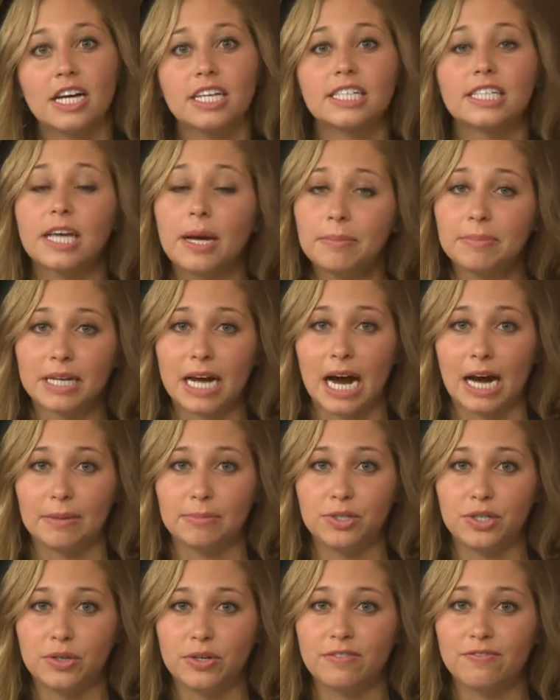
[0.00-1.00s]

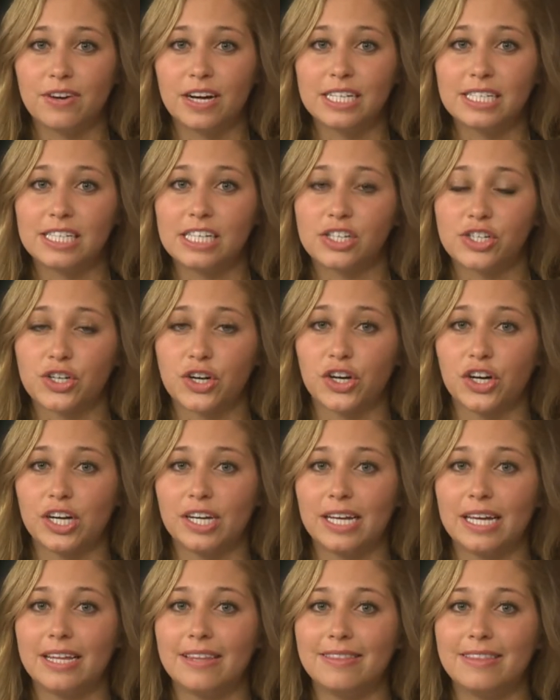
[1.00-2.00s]
Sometimes you can find
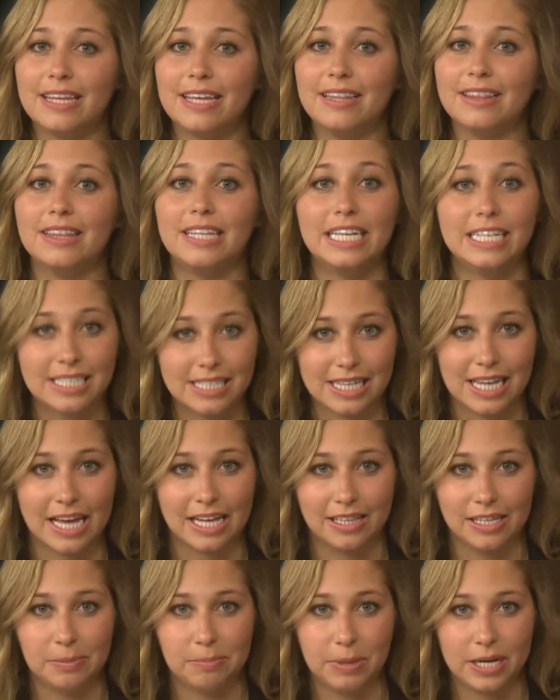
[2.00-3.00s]
sisterhood in the least
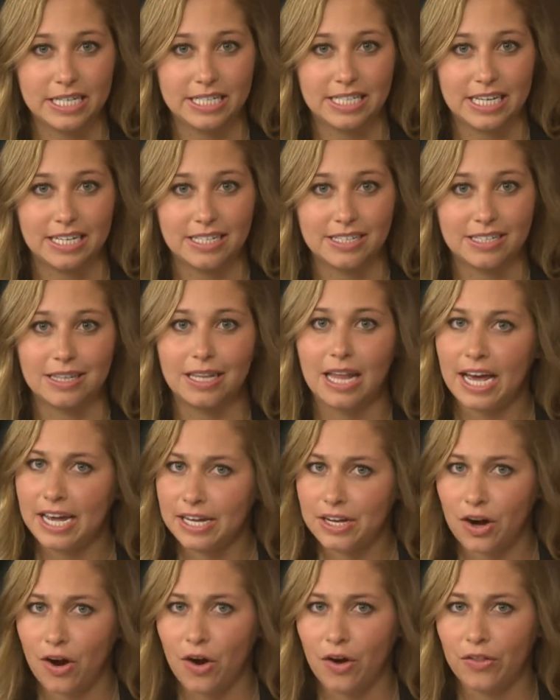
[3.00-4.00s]
likely places,
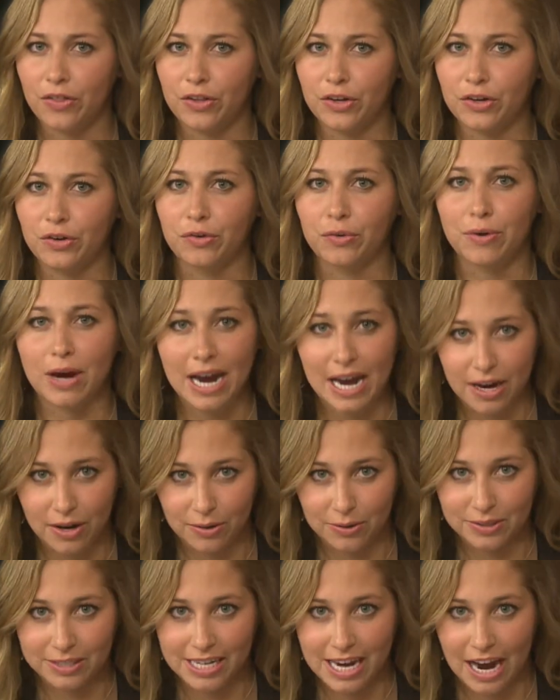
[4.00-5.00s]
like on the
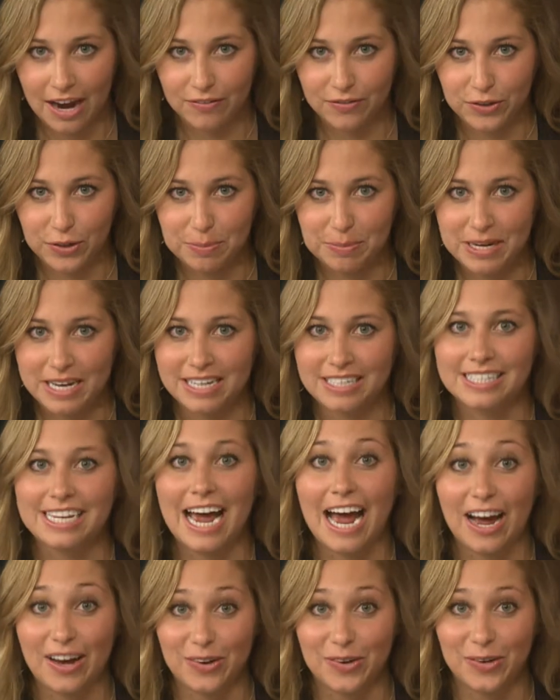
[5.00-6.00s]
ground after being
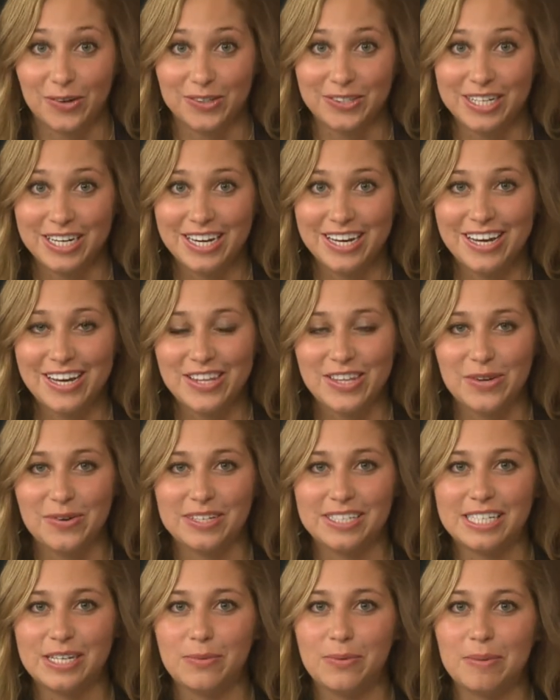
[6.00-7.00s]
tackled. The
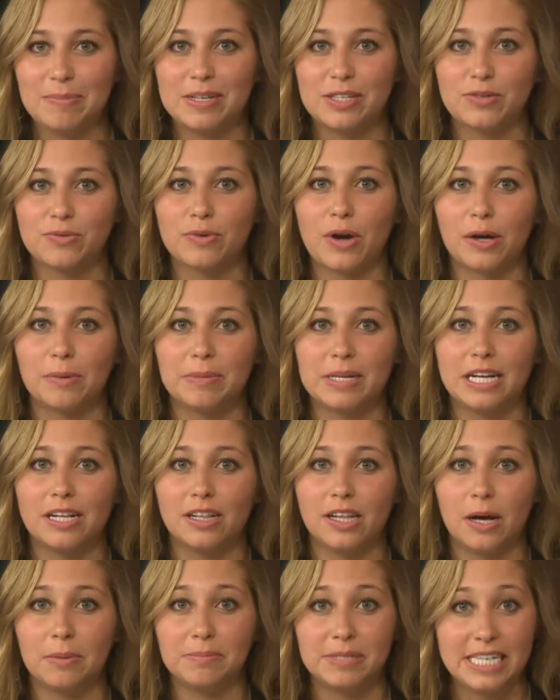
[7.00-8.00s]
UNC Women's Rugby
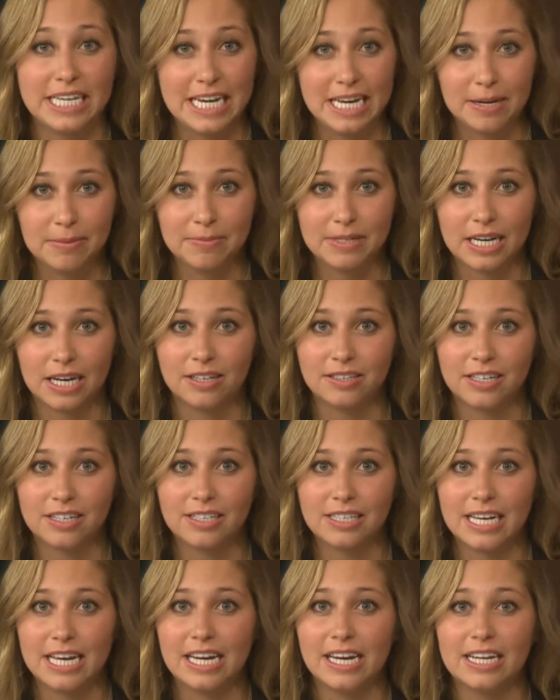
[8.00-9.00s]
Club team tells
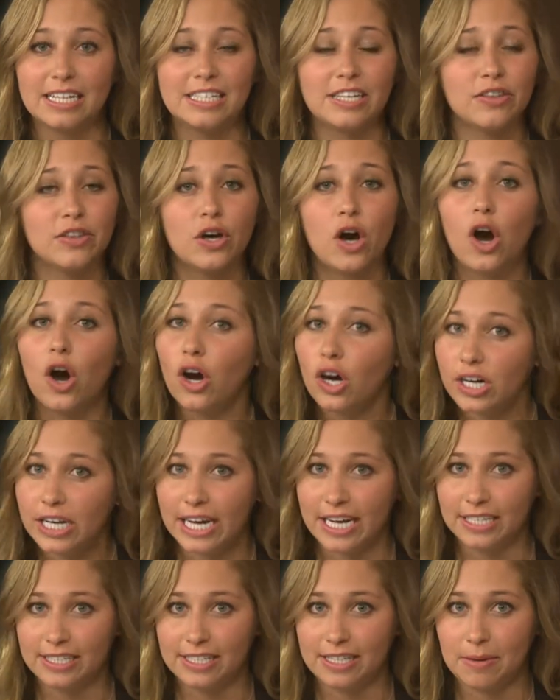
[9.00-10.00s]
us it isn't the hard
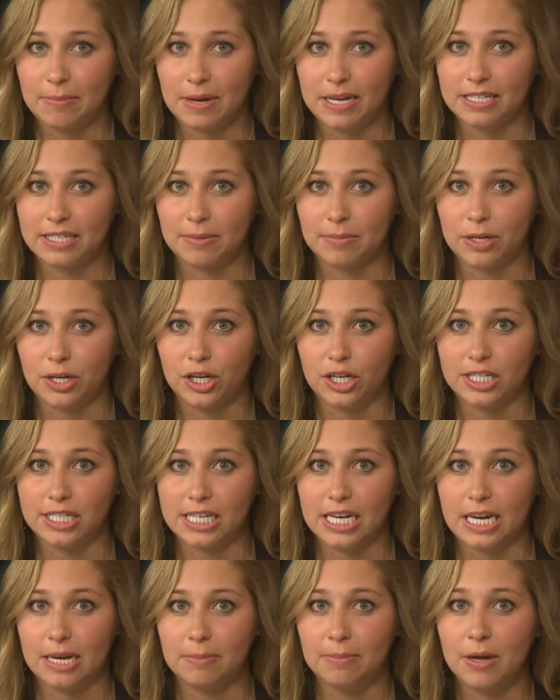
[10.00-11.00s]
hits that makes them a good
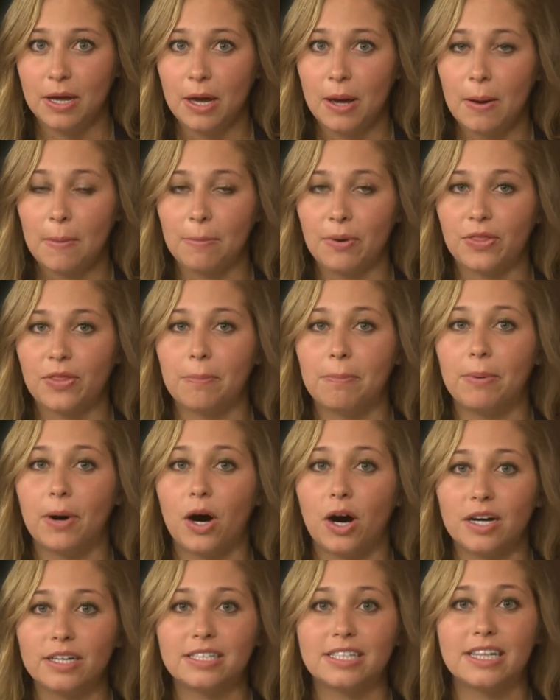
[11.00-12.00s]
team, but the
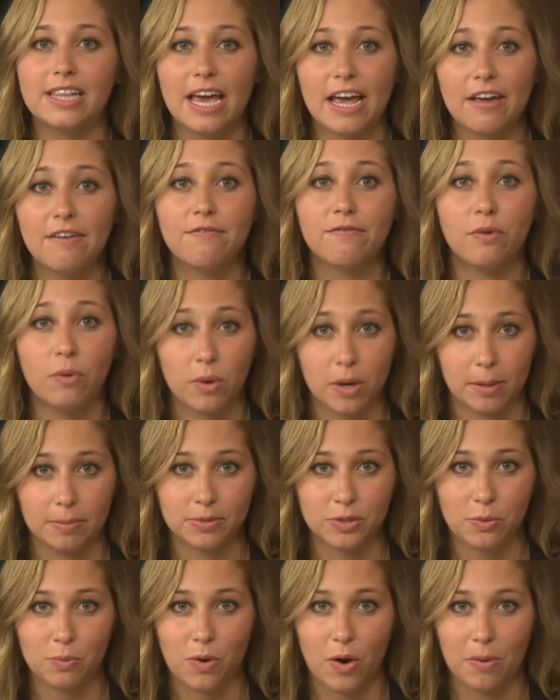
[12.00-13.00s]
bonds they
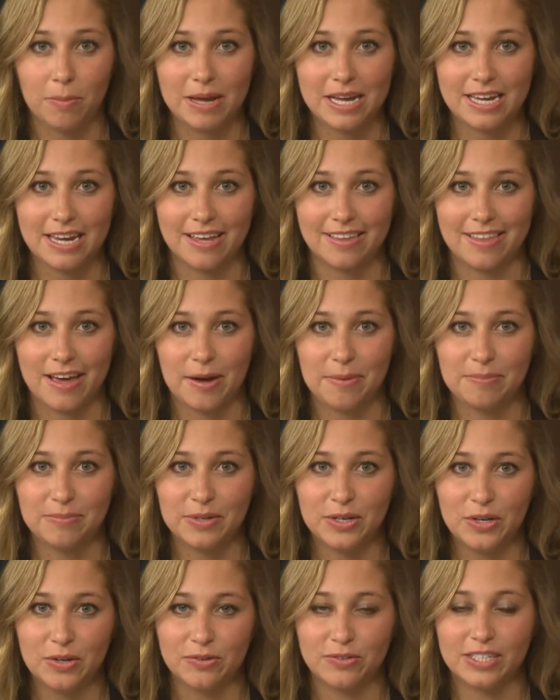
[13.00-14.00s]
formed while making them.
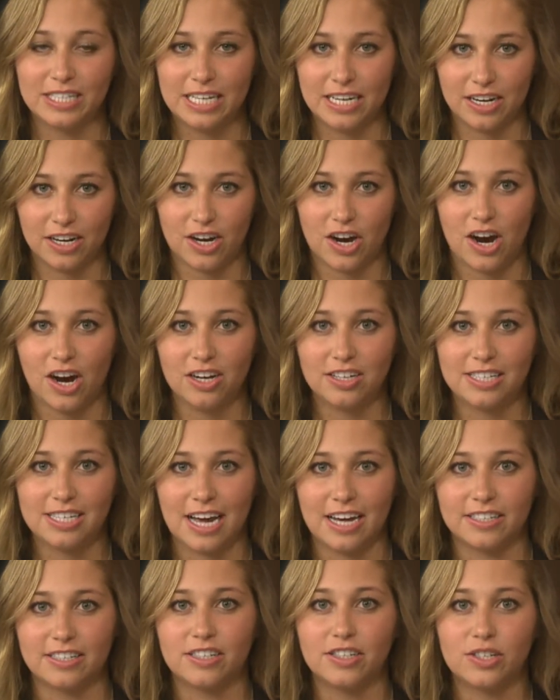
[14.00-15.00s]
Resita Cox
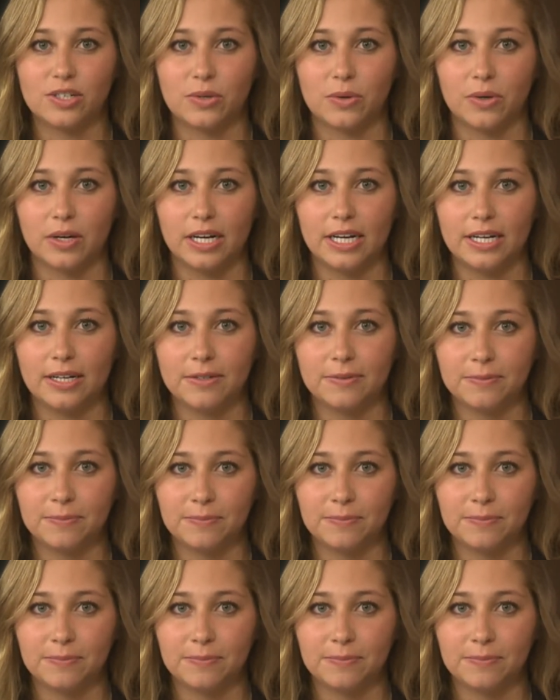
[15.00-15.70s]
has the story.